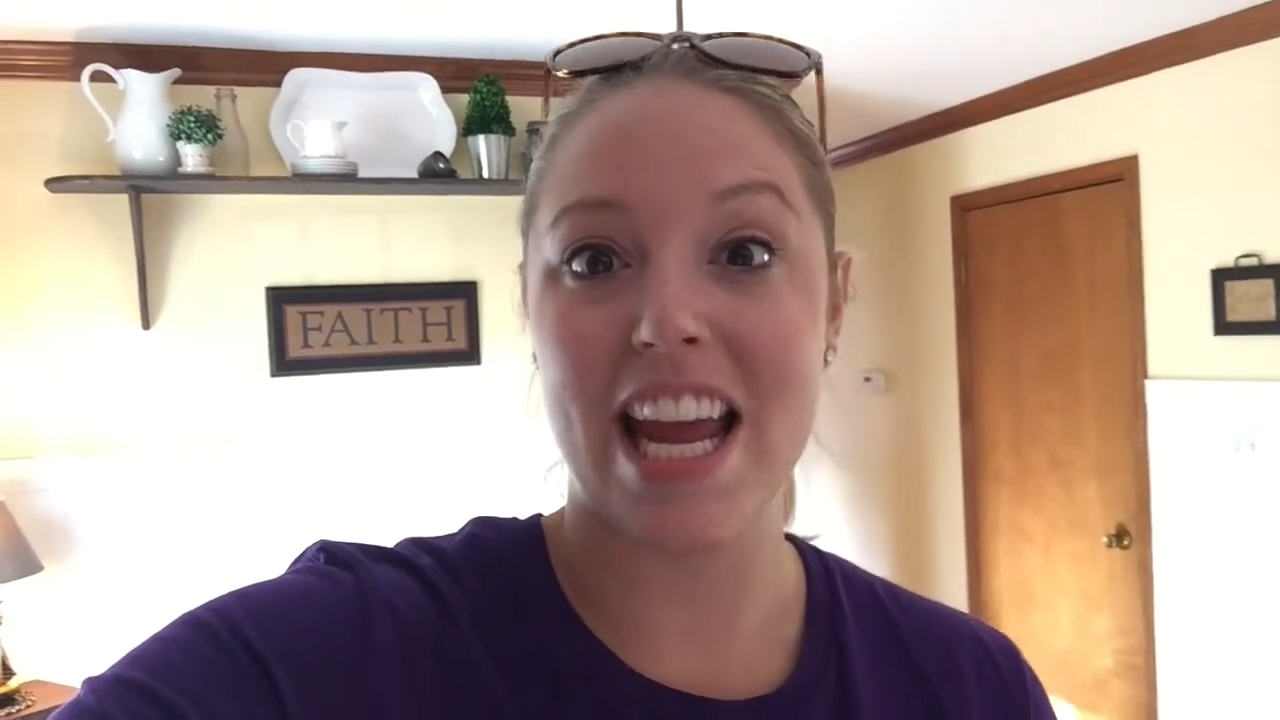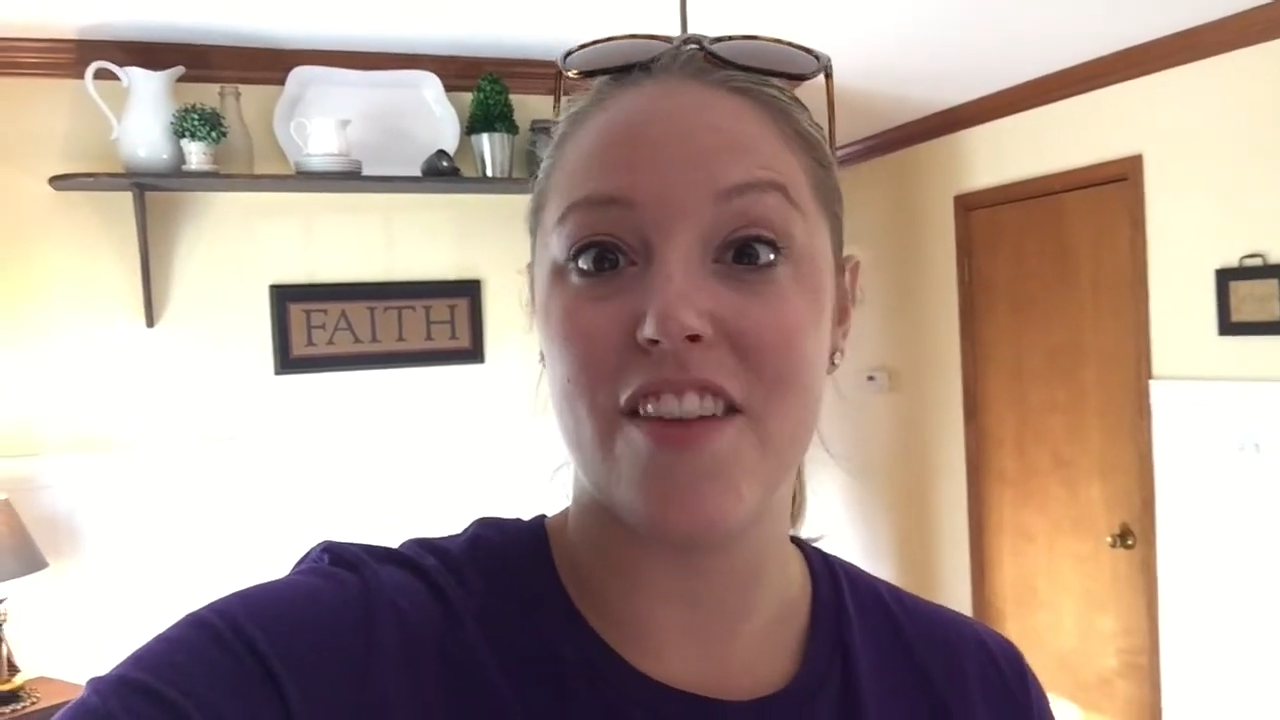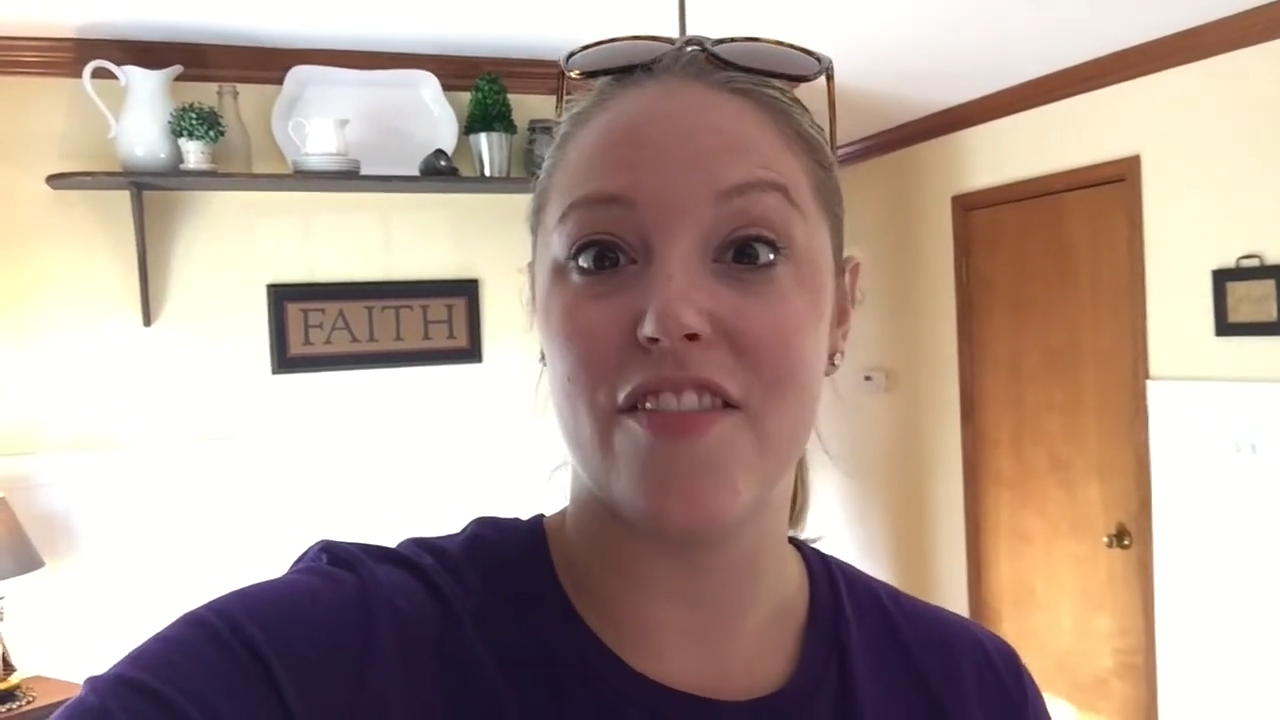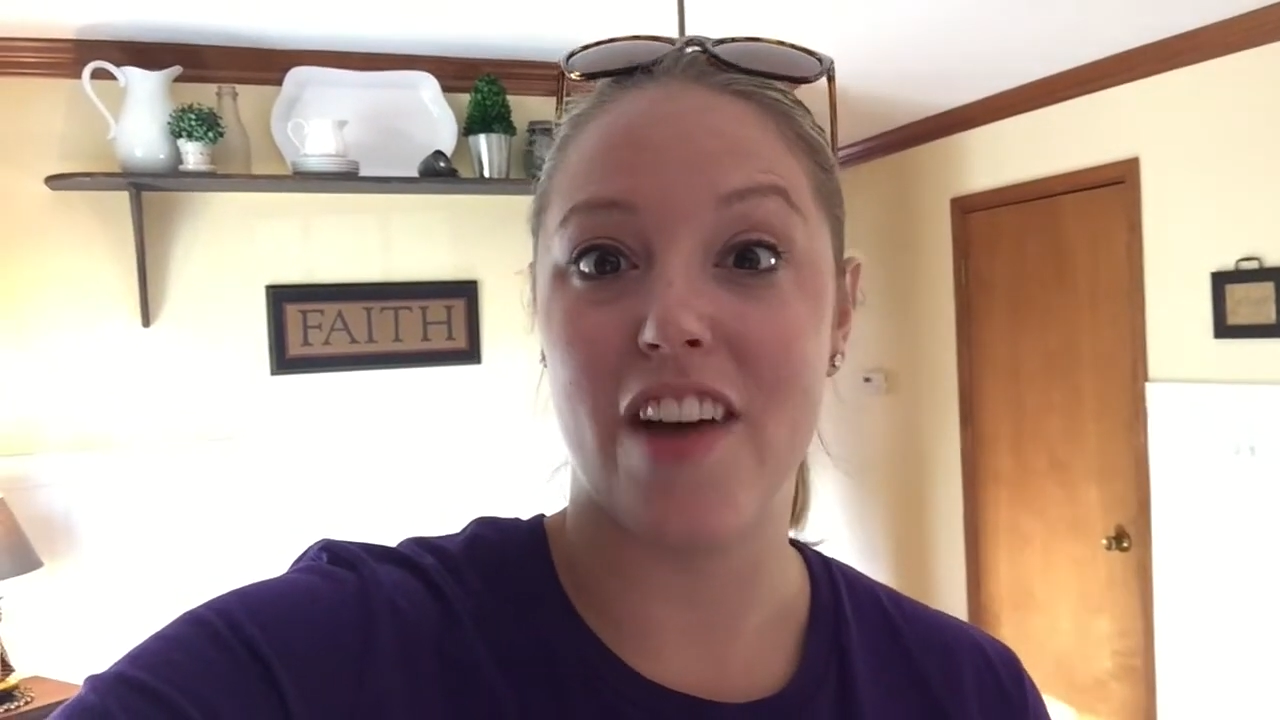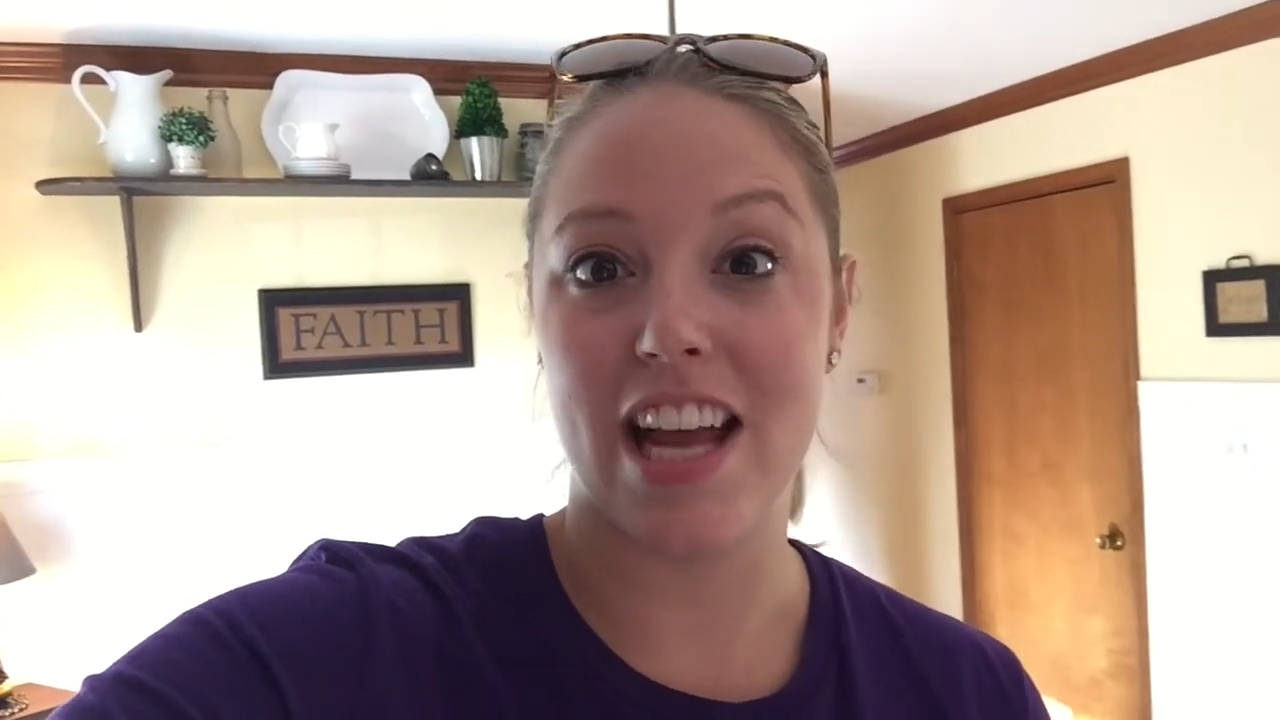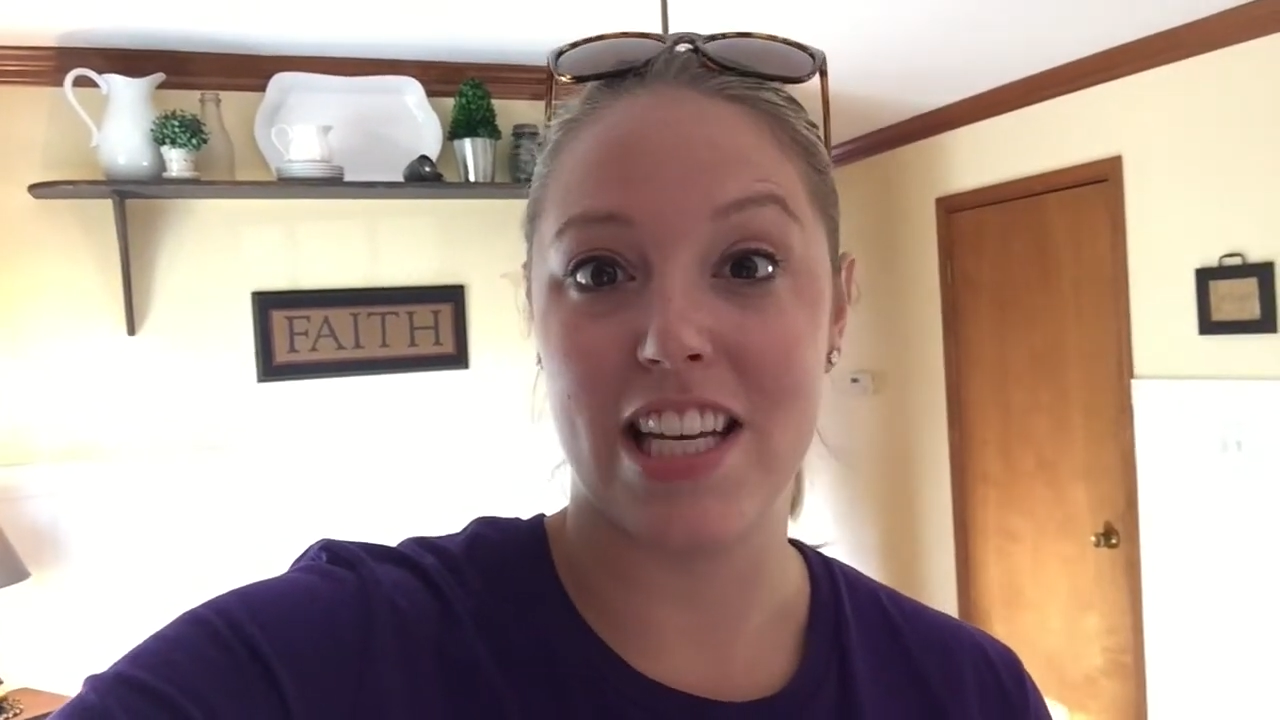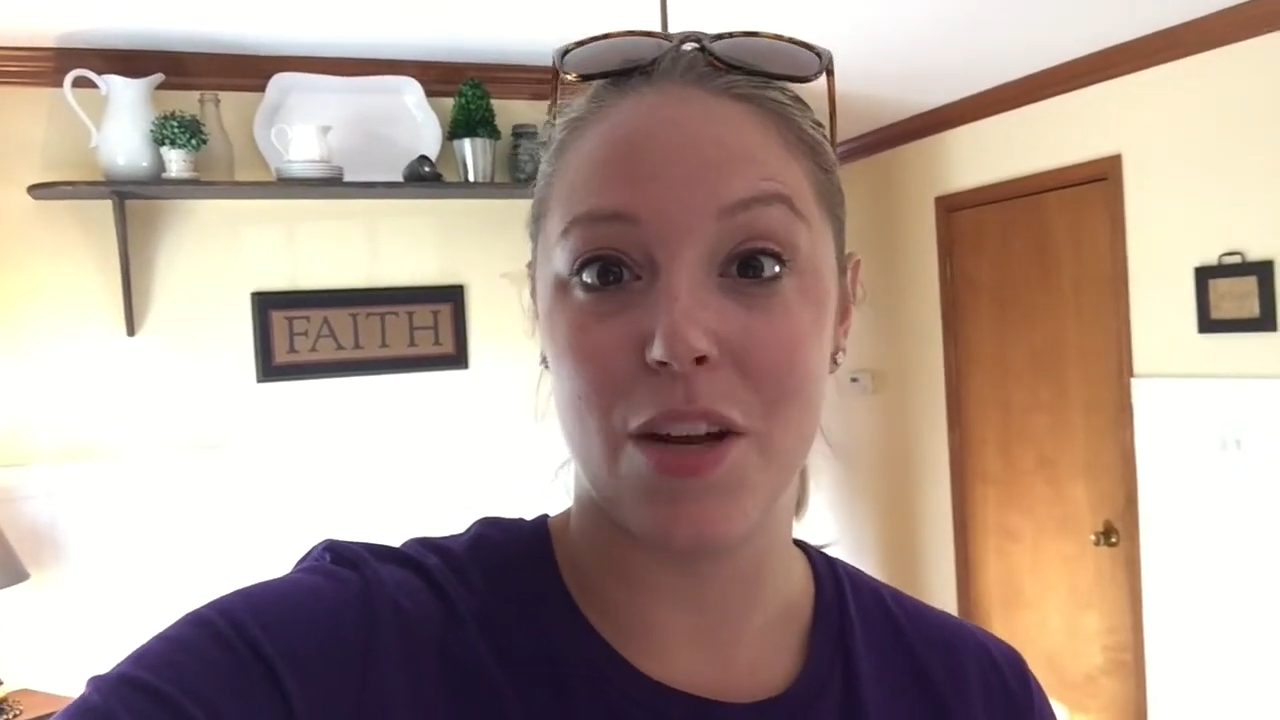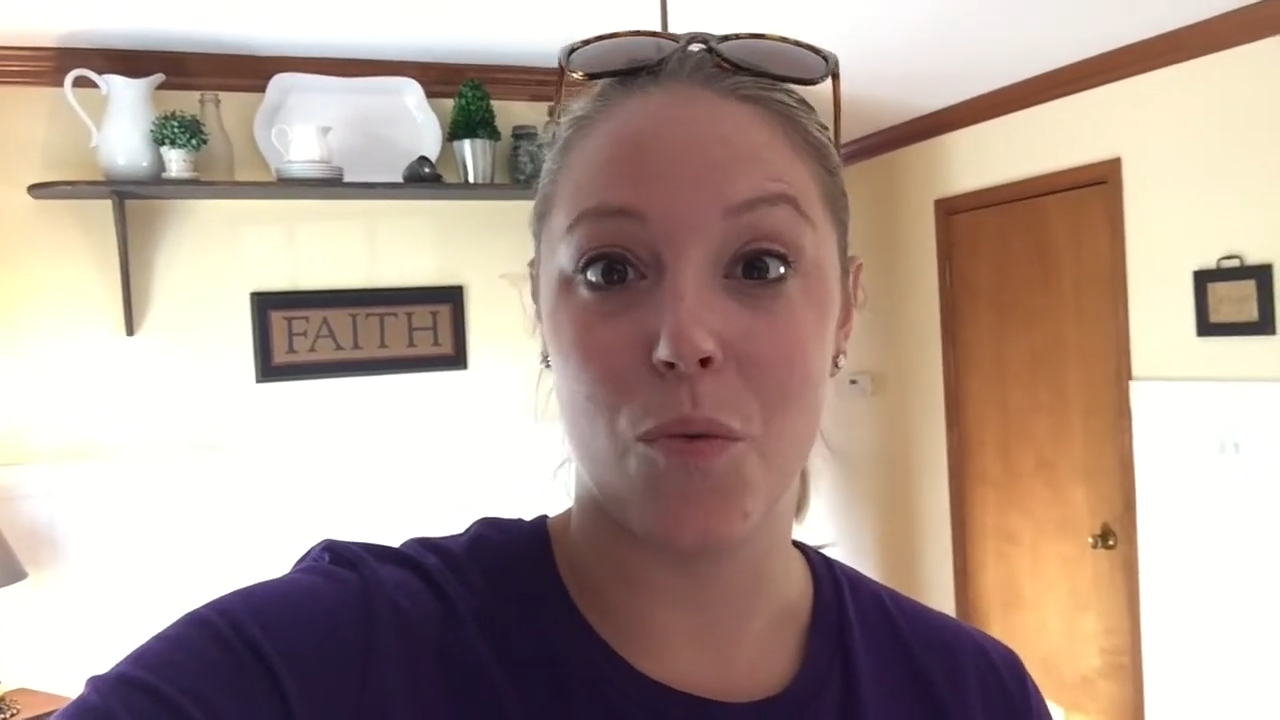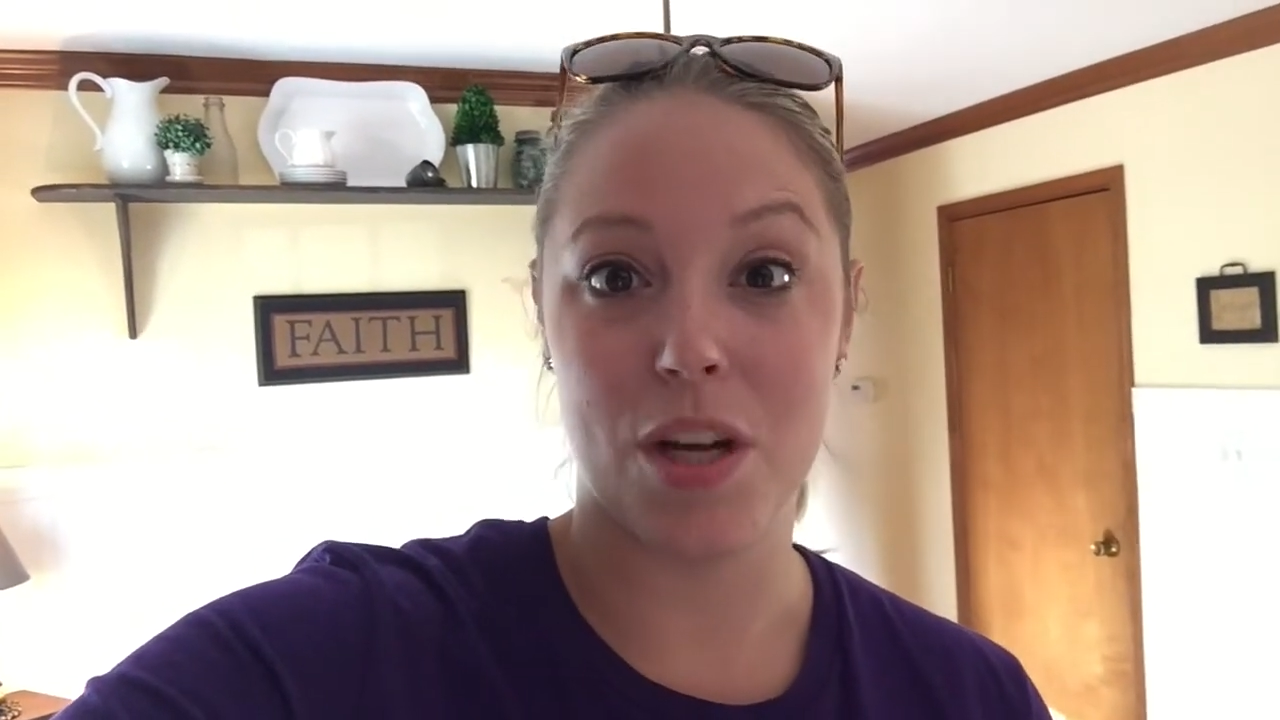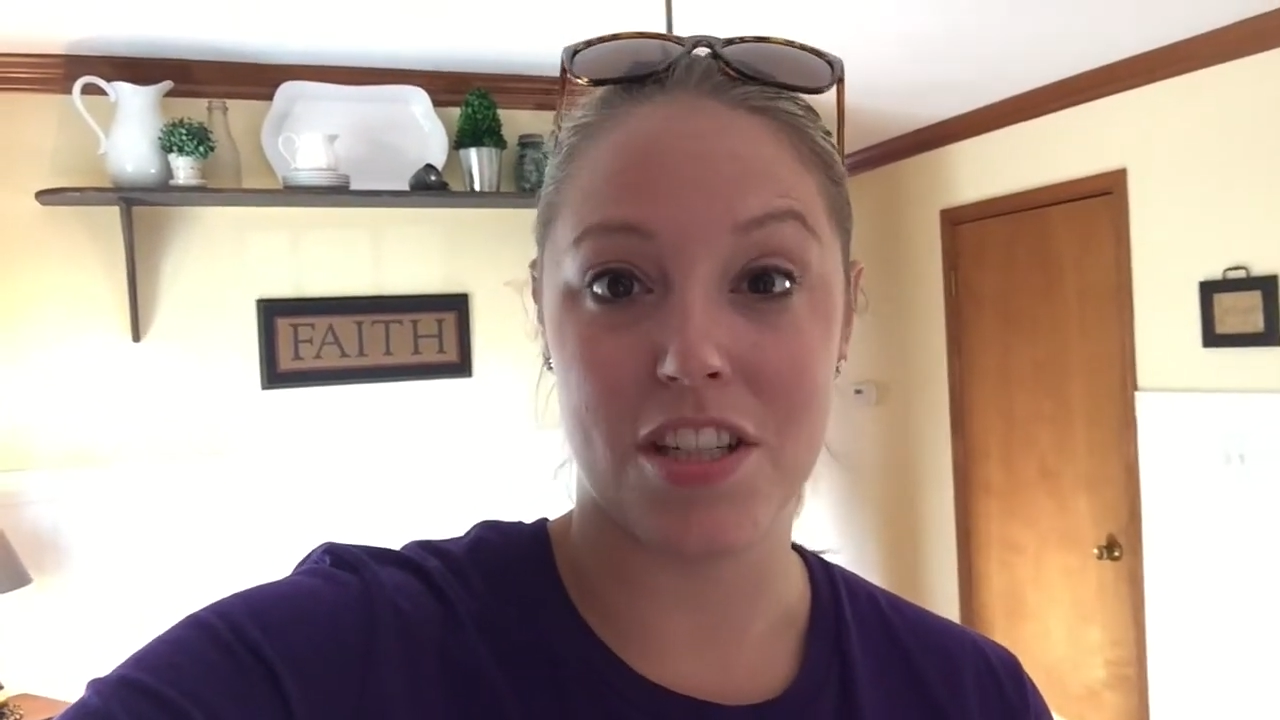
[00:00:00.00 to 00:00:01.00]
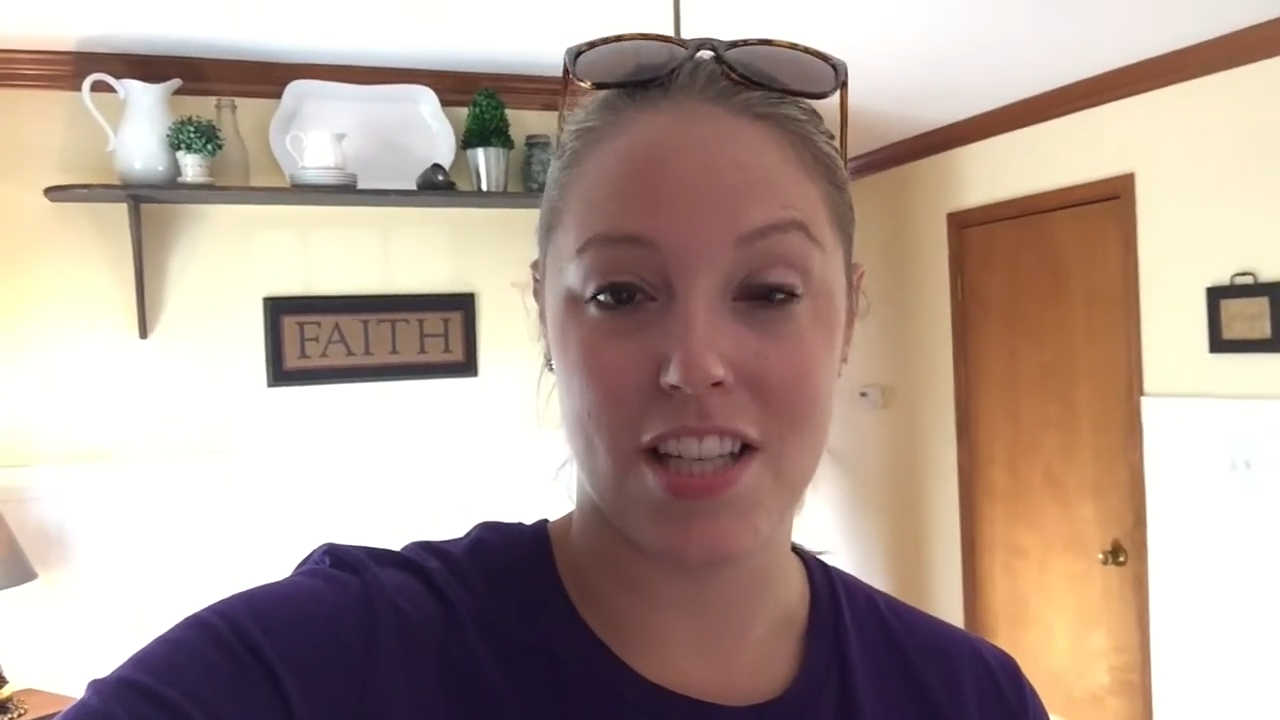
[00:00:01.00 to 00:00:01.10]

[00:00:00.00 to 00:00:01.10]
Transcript: and finding which